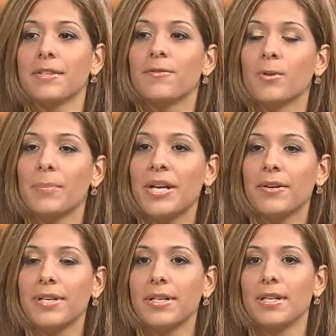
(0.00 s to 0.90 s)
For a
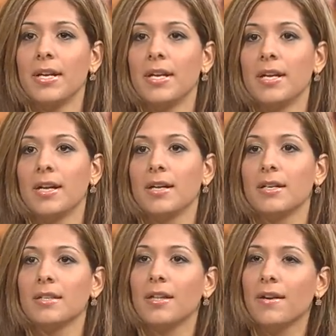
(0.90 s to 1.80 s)
period,
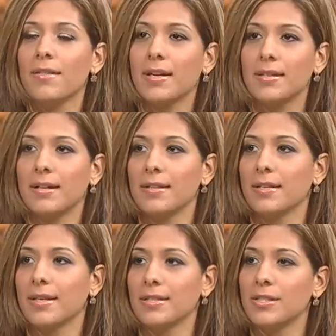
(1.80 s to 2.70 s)
uh, a lot of that I
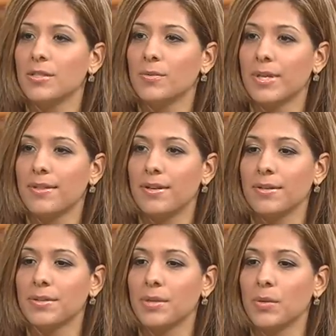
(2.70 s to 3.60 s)
think had to do with
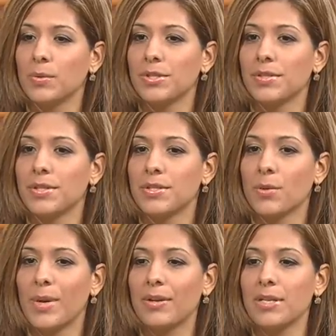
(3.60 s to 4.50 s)
also just
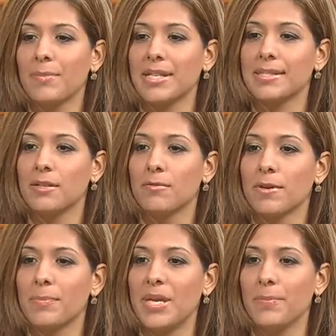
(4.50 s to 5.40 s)
surrounding myself
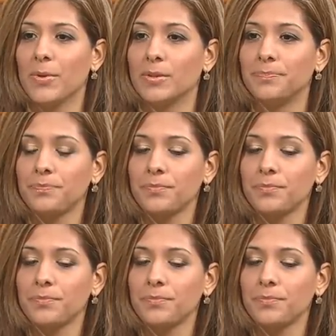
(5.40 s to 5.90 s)
with people.